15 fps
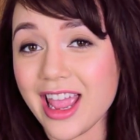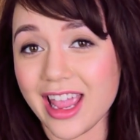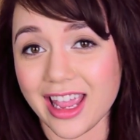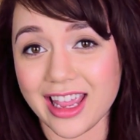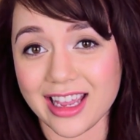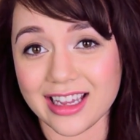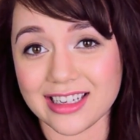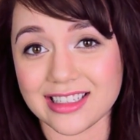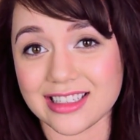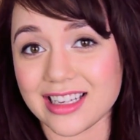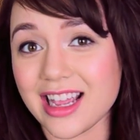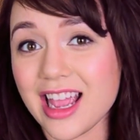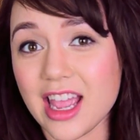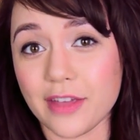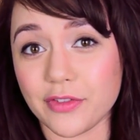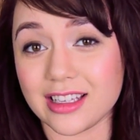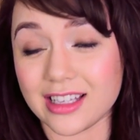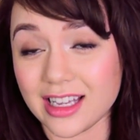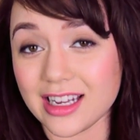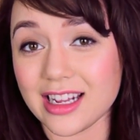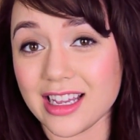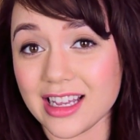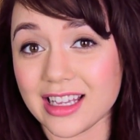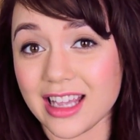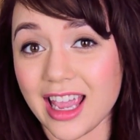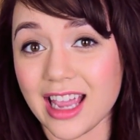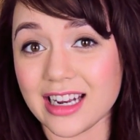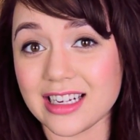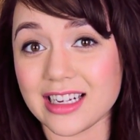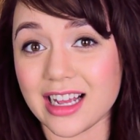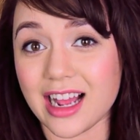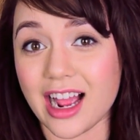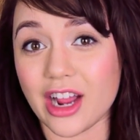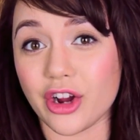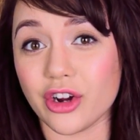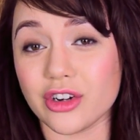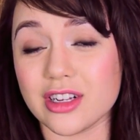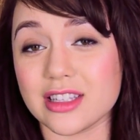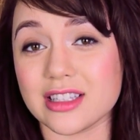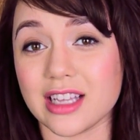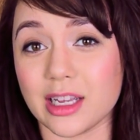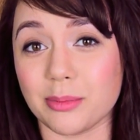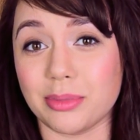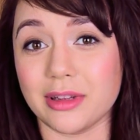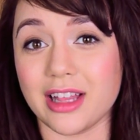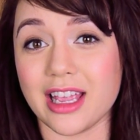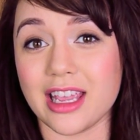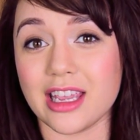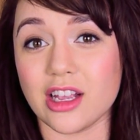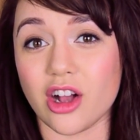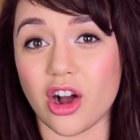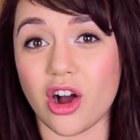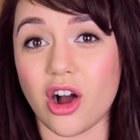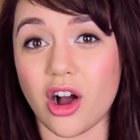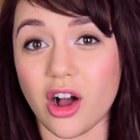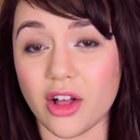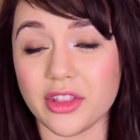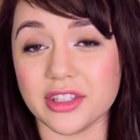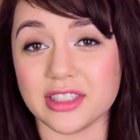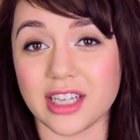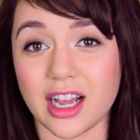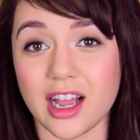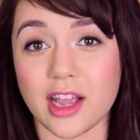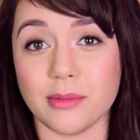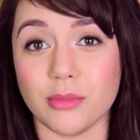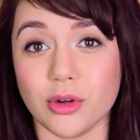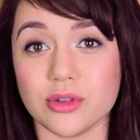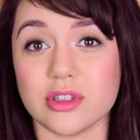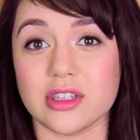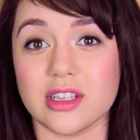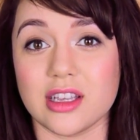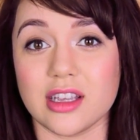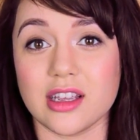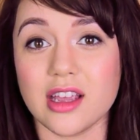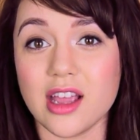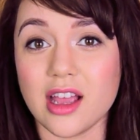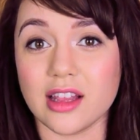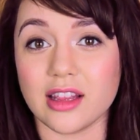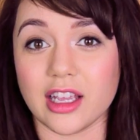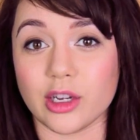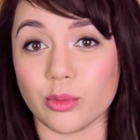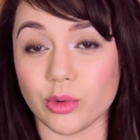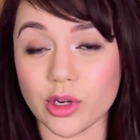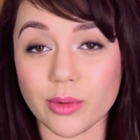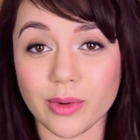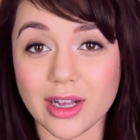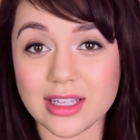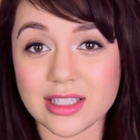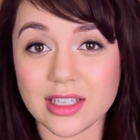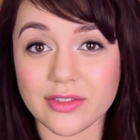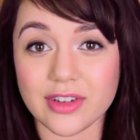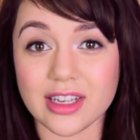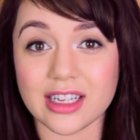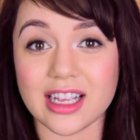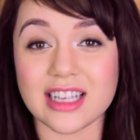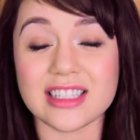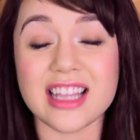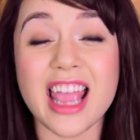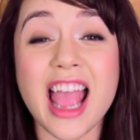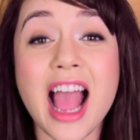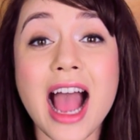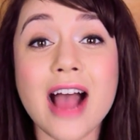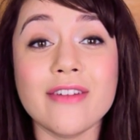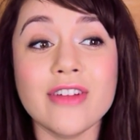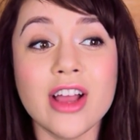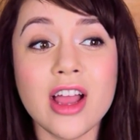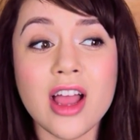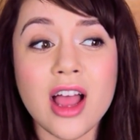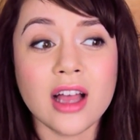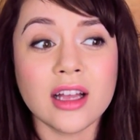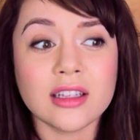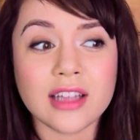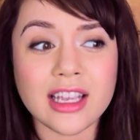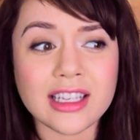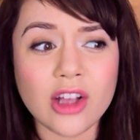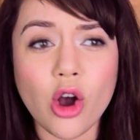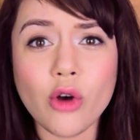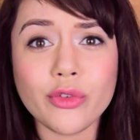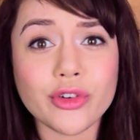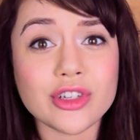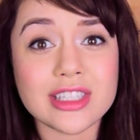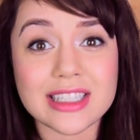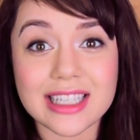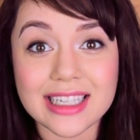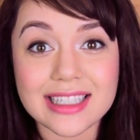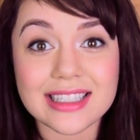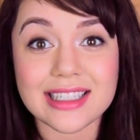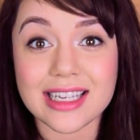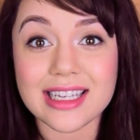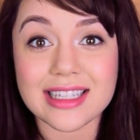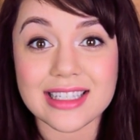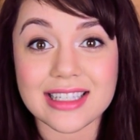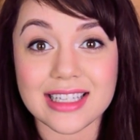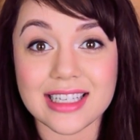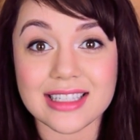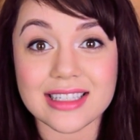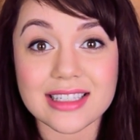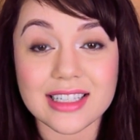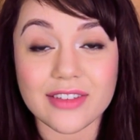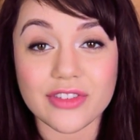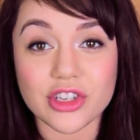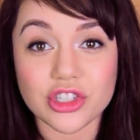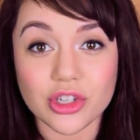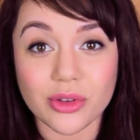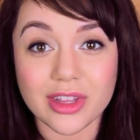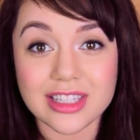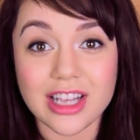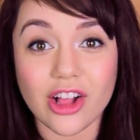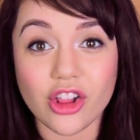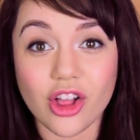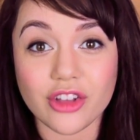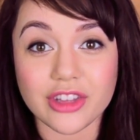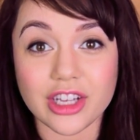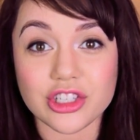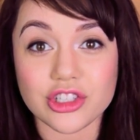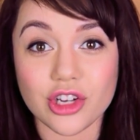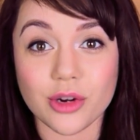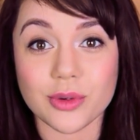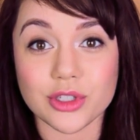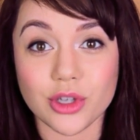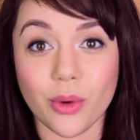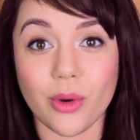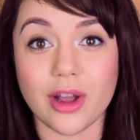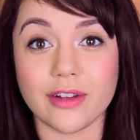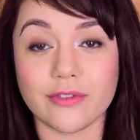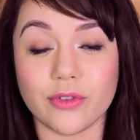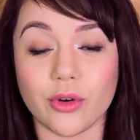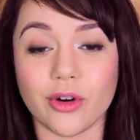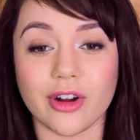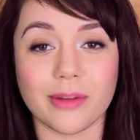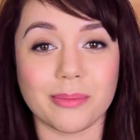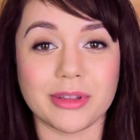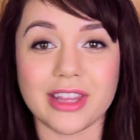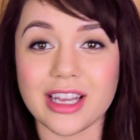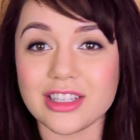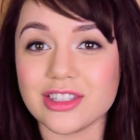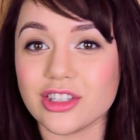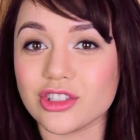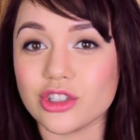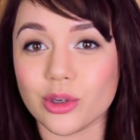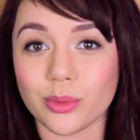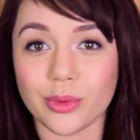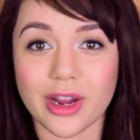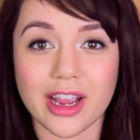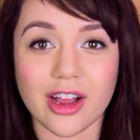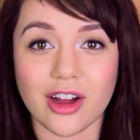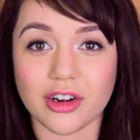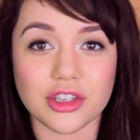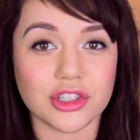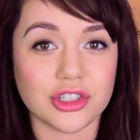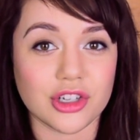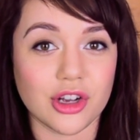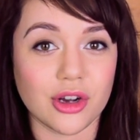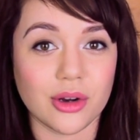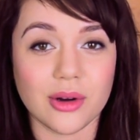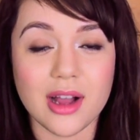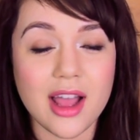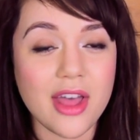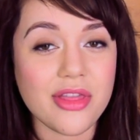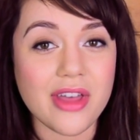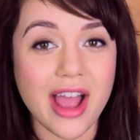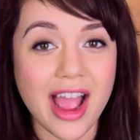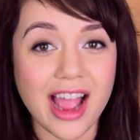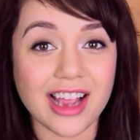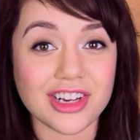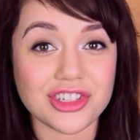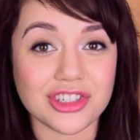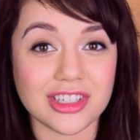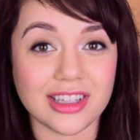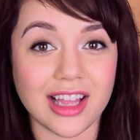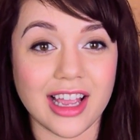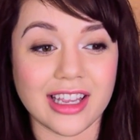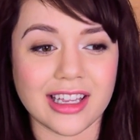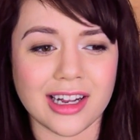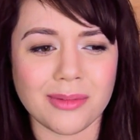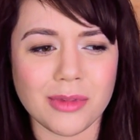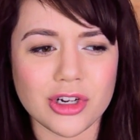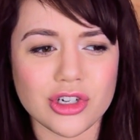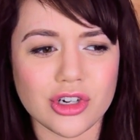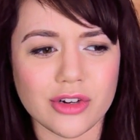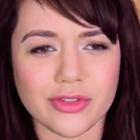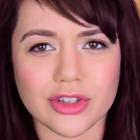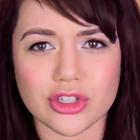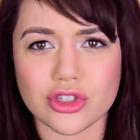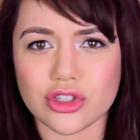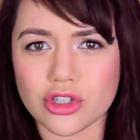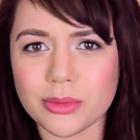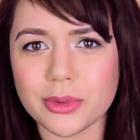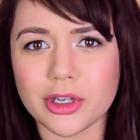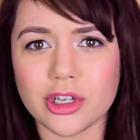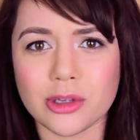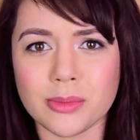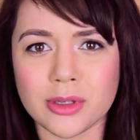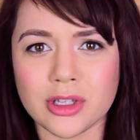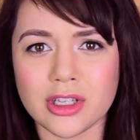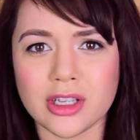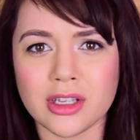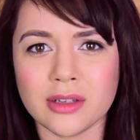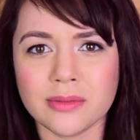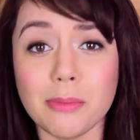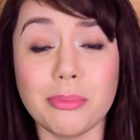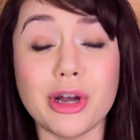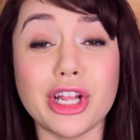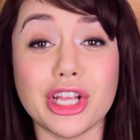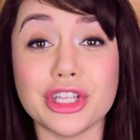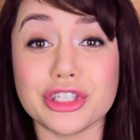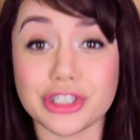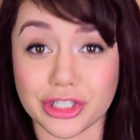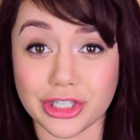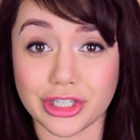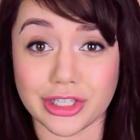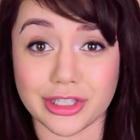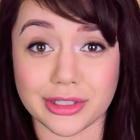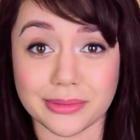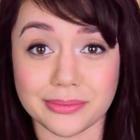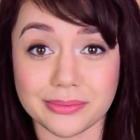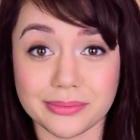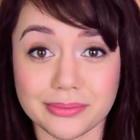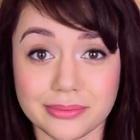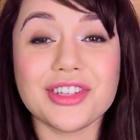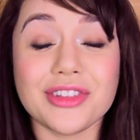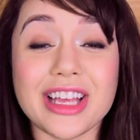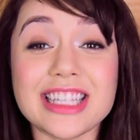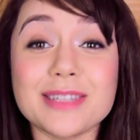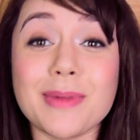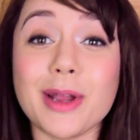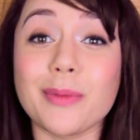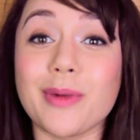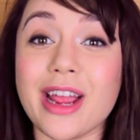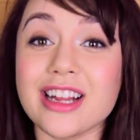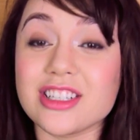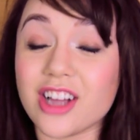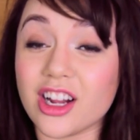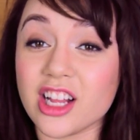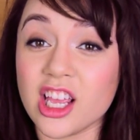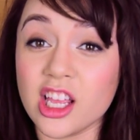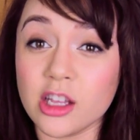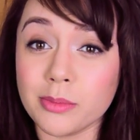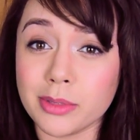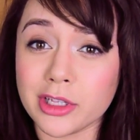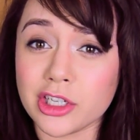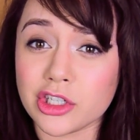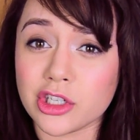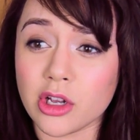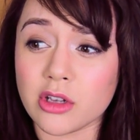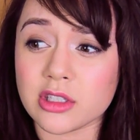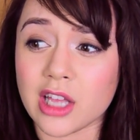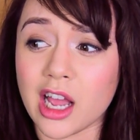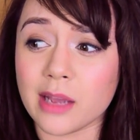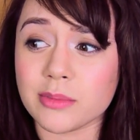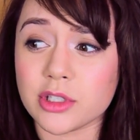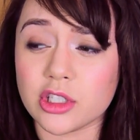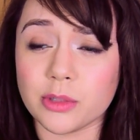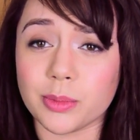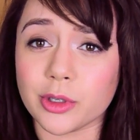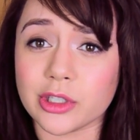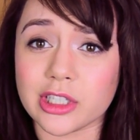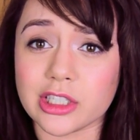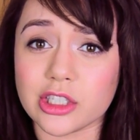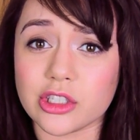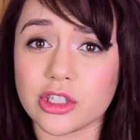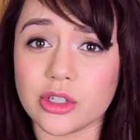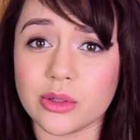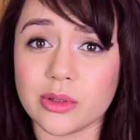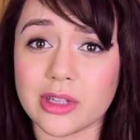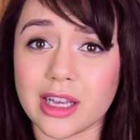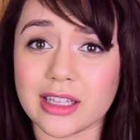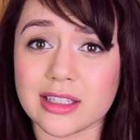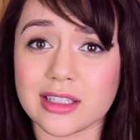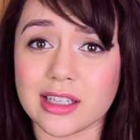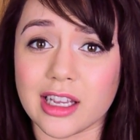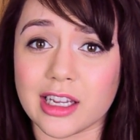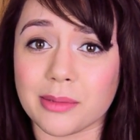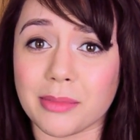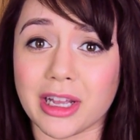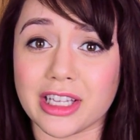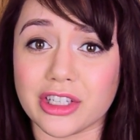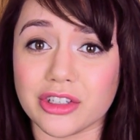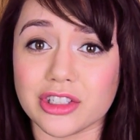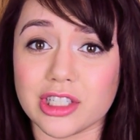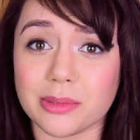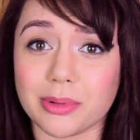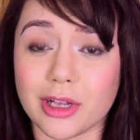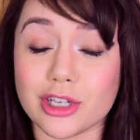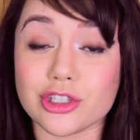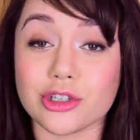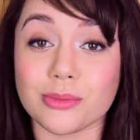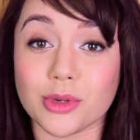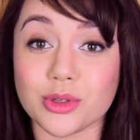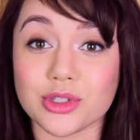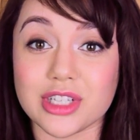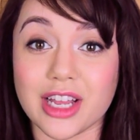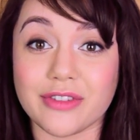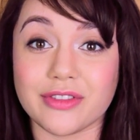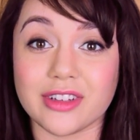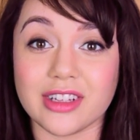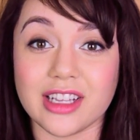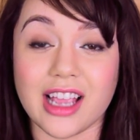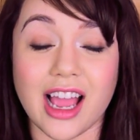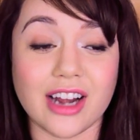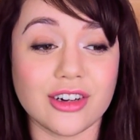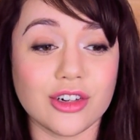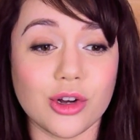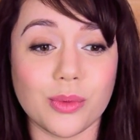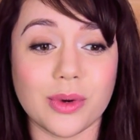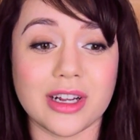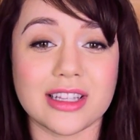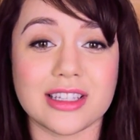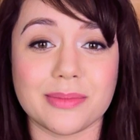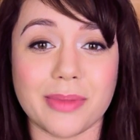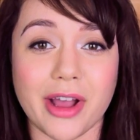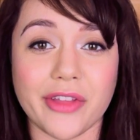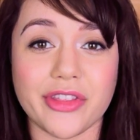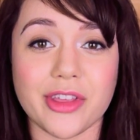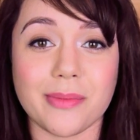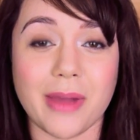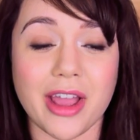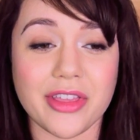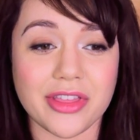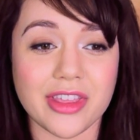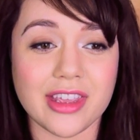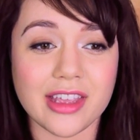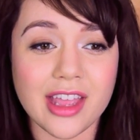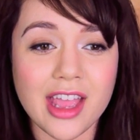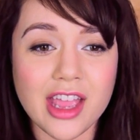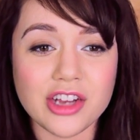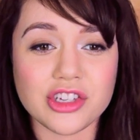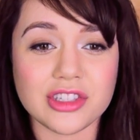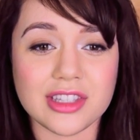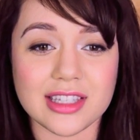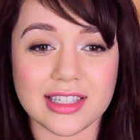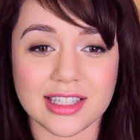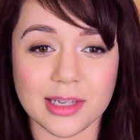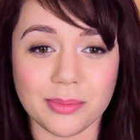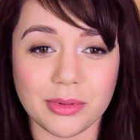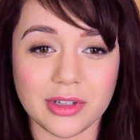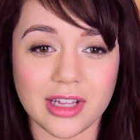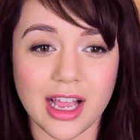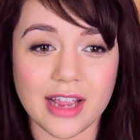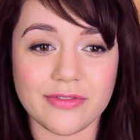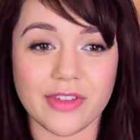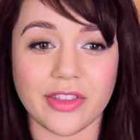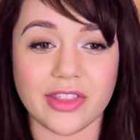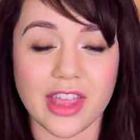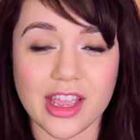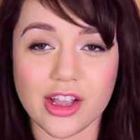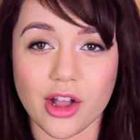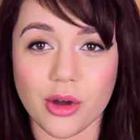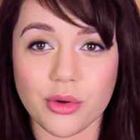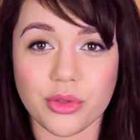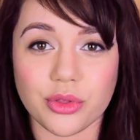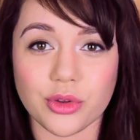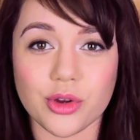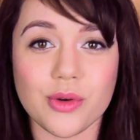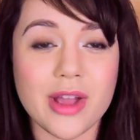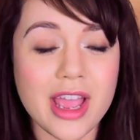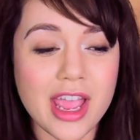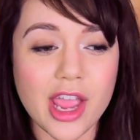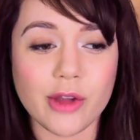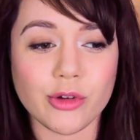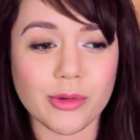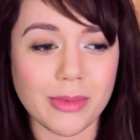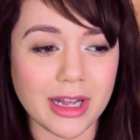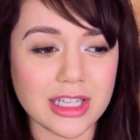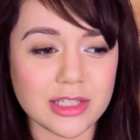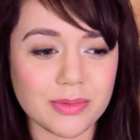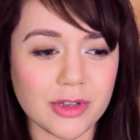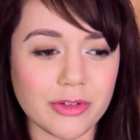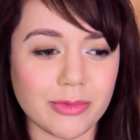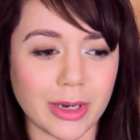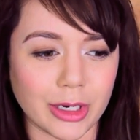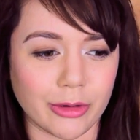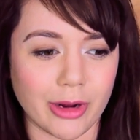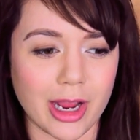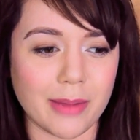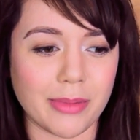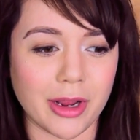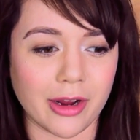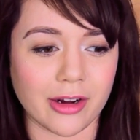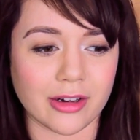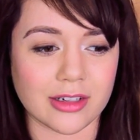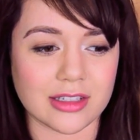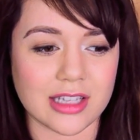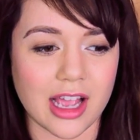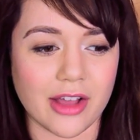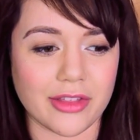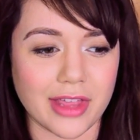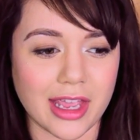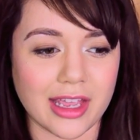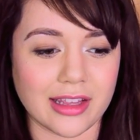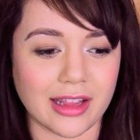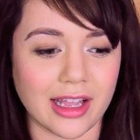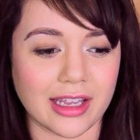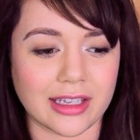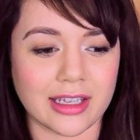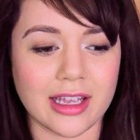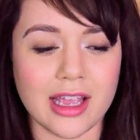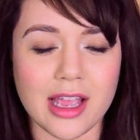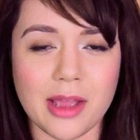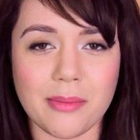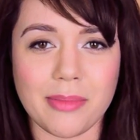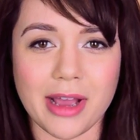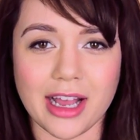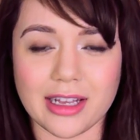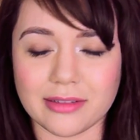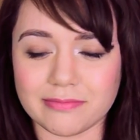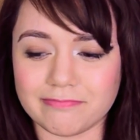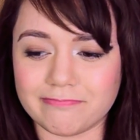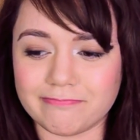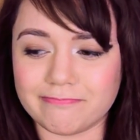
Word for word: And if you get it in Canada, I heard it's like playing all the time mostly like reruns of it because they have like over 16 seasons of the show that's how long that show was going for but that's just a rant on a show that I actually like and I'm not sure if it's super hillbilly but it's good so that's my rant on hillbilly shows that I'm super addicted to. That's like my guilty pleasure most definitely. I don't know what it's about them. I think just the simple life that they go through. It reminds me of my grandparents, how they like pat